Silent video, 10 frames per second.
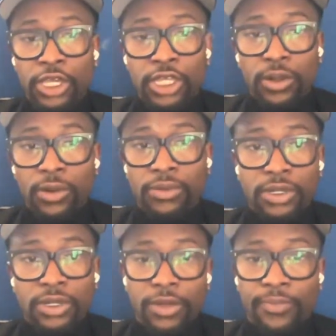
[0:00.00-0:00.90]
you know
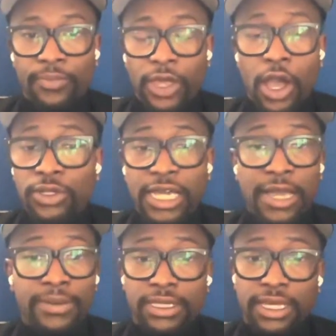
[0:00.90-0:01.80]
you know all
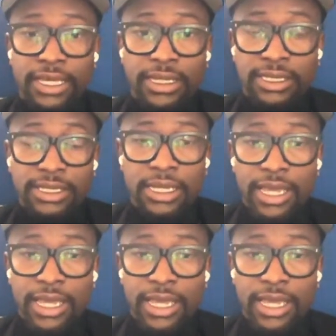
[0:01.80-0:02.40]
types of things